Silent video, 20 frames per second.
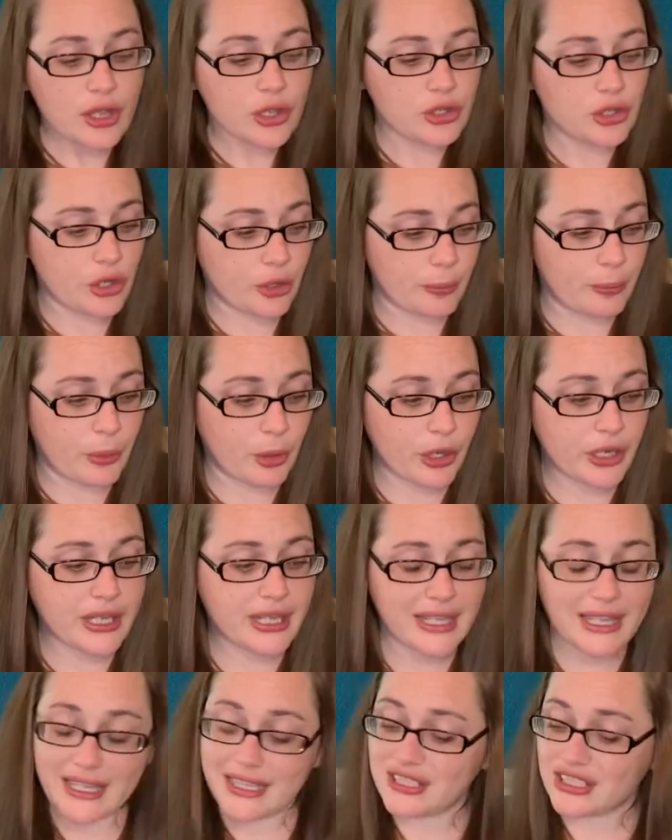your book
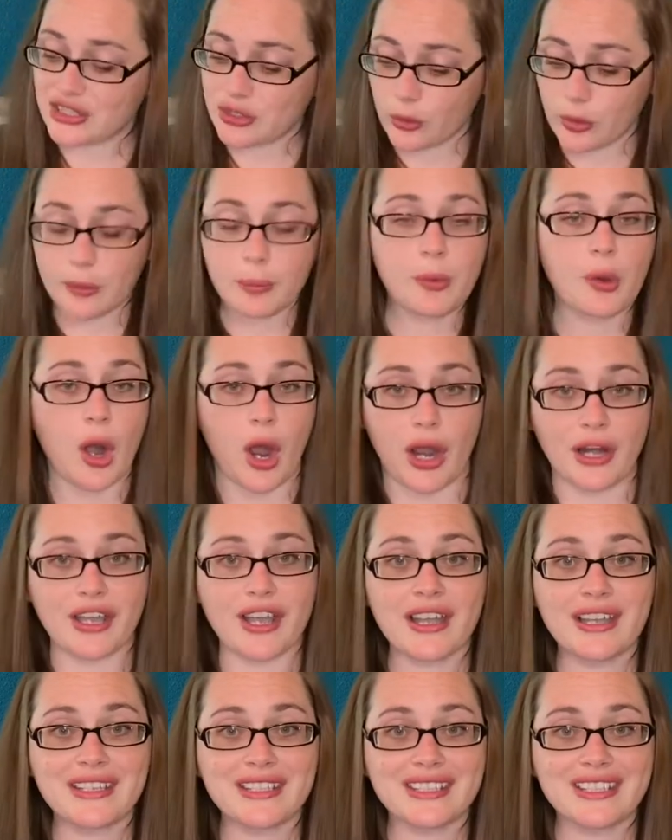is your
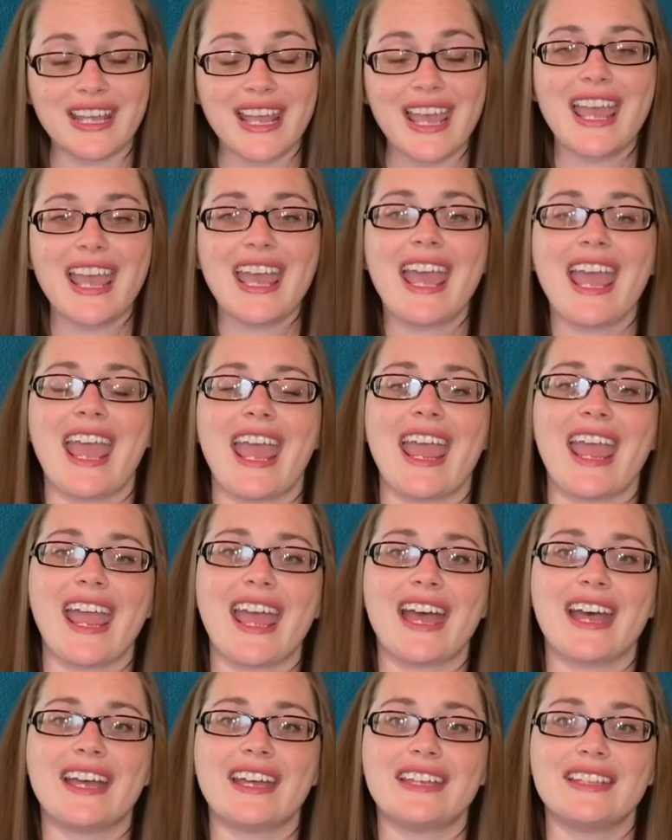product,
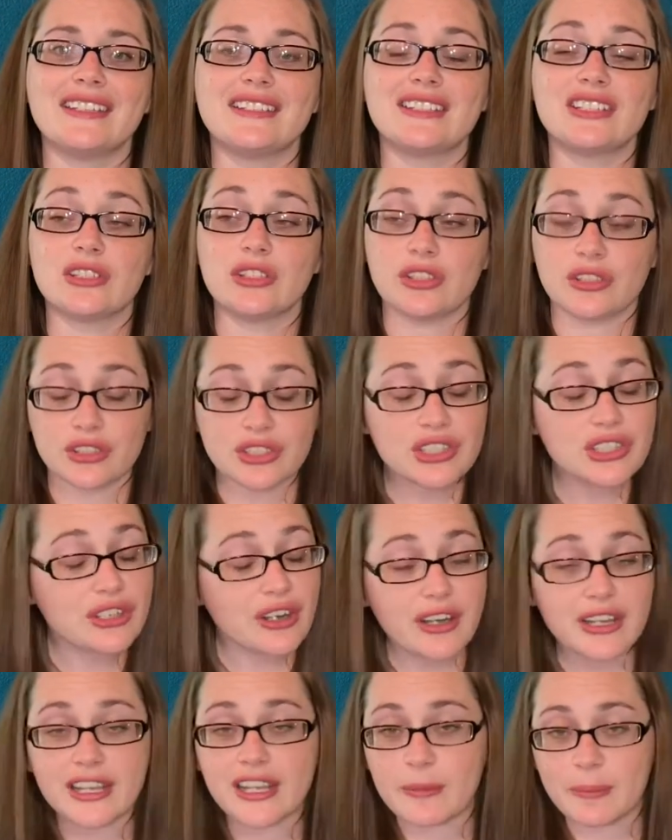and you're
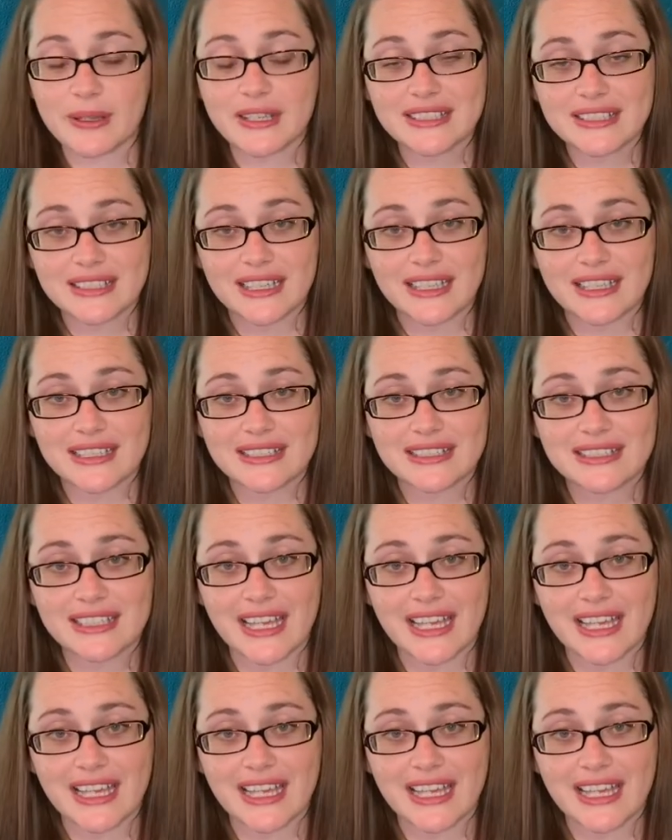starting a business.